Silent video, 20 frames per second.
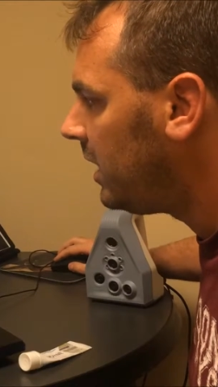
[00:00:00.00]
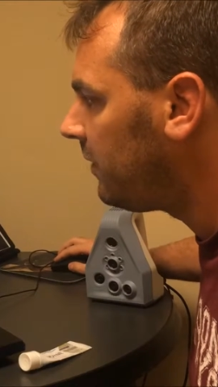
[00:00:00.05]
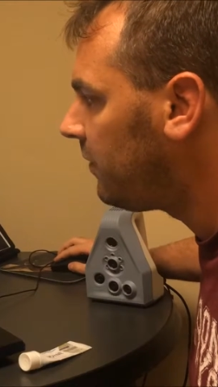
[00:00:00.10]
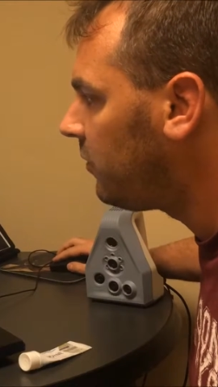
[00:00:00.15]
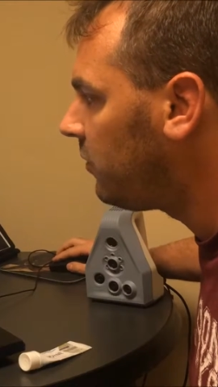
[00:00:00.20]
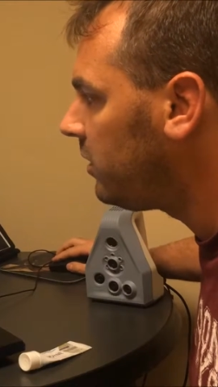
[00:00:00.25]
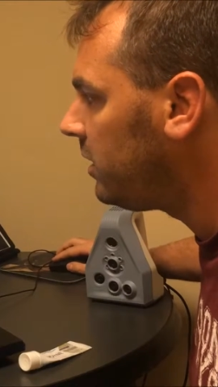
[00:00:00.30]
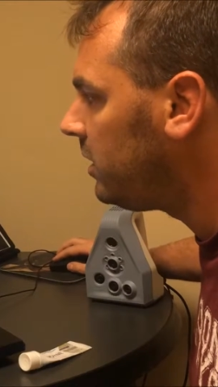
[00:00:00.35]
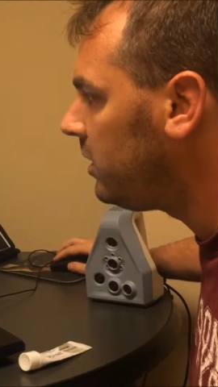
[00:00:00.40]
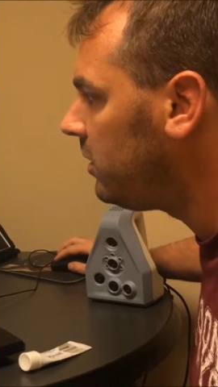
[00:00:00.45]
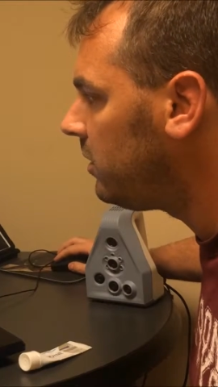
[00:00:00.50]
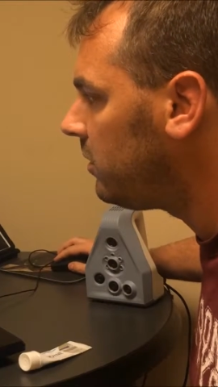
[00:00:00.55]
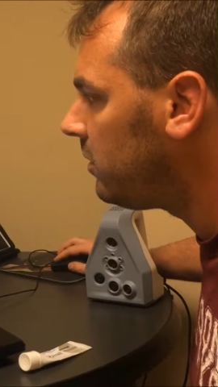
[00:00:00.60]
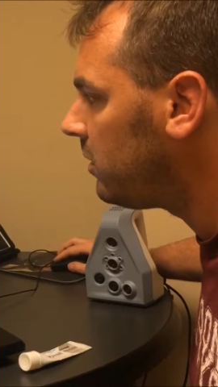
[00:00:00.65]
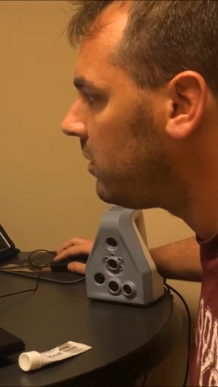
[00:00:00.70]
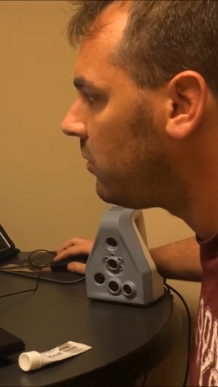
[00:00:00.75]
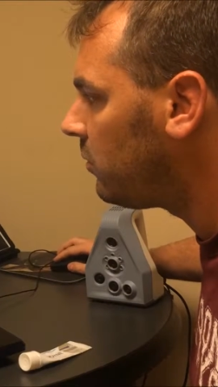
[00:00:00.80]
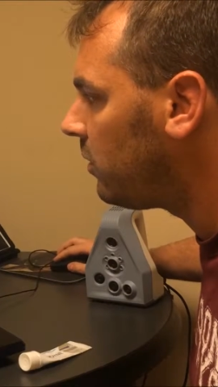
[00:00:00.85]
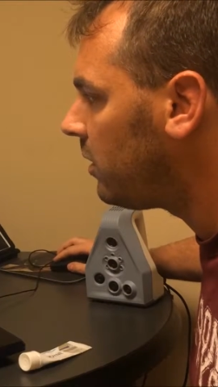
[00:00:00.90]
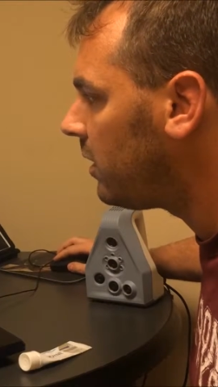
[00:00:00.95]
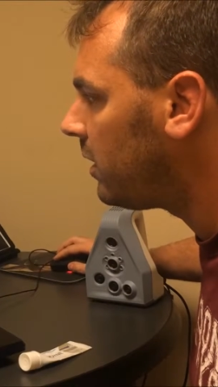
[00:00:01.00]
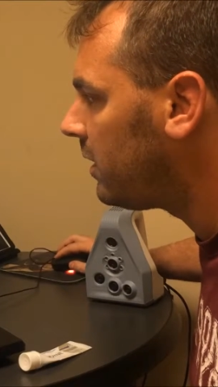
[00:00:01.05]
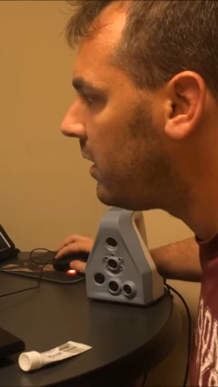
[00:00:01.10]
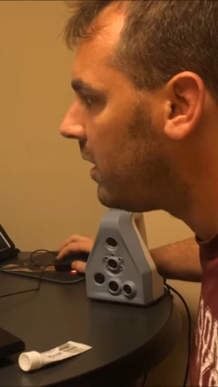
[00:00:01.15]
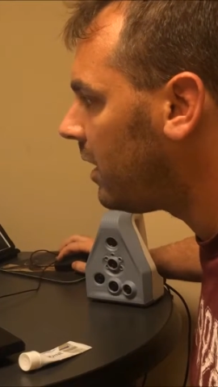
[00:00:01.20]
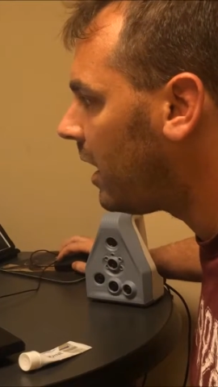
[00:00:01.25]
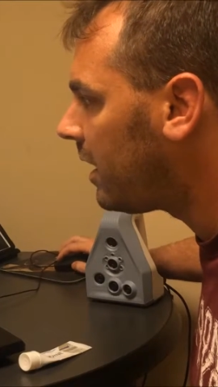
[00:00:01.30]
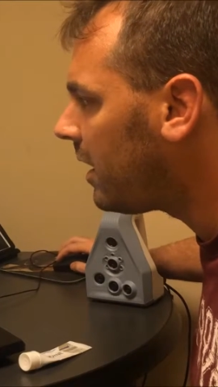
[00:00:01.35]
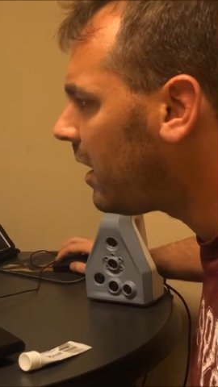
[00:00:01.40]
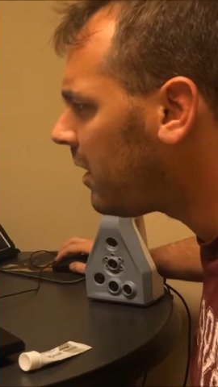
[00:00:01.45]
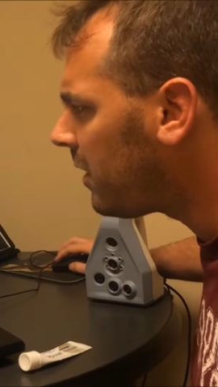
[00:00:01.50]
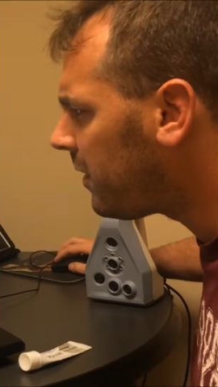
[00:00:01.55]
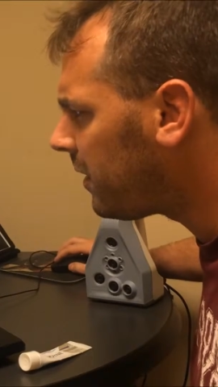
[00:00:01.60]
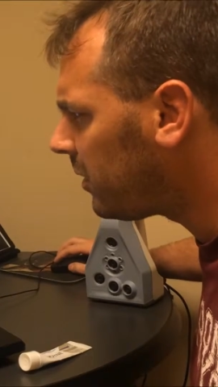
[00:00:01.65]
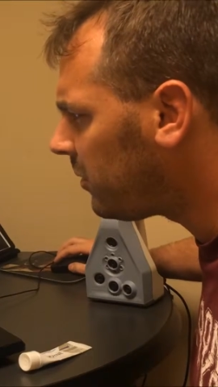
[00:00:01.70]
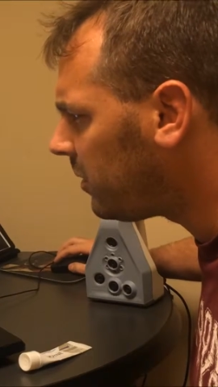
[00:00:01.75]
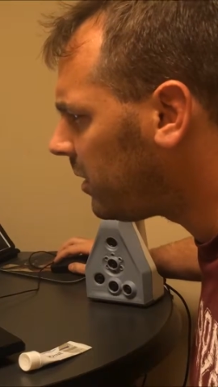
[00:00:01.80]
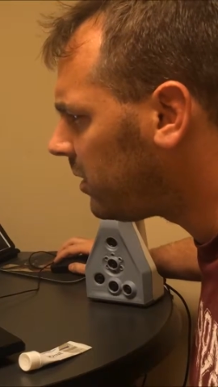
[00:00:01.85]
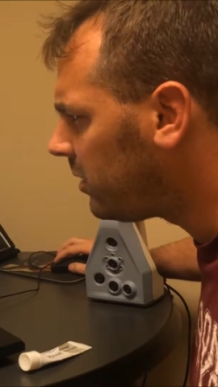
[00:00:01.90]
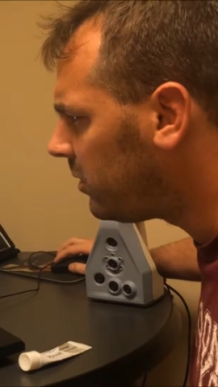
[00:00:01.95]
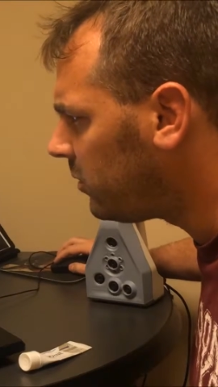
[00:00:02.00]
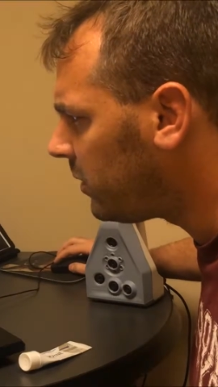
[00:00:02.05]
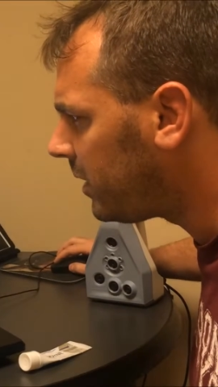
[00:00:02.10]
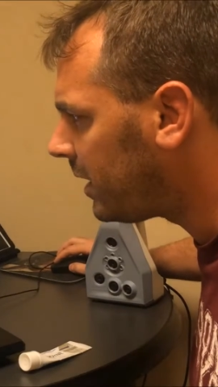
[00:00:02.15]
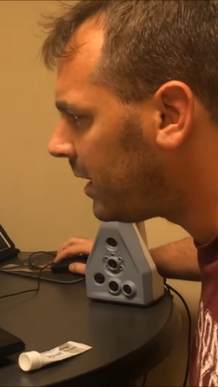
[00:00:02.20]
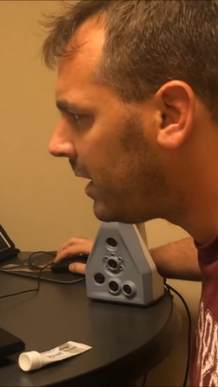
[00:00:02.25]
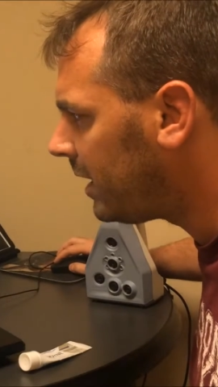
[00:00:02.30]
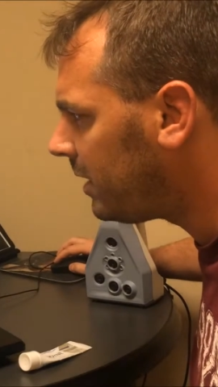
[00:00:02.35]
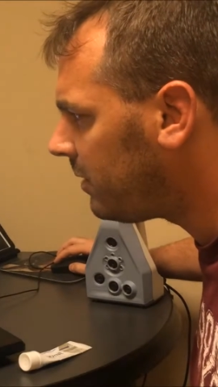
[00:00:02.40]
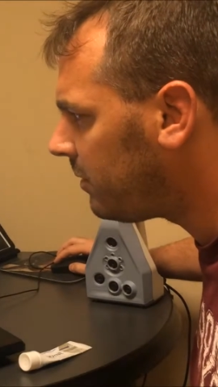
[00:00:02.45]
If we, another thing we can do, we can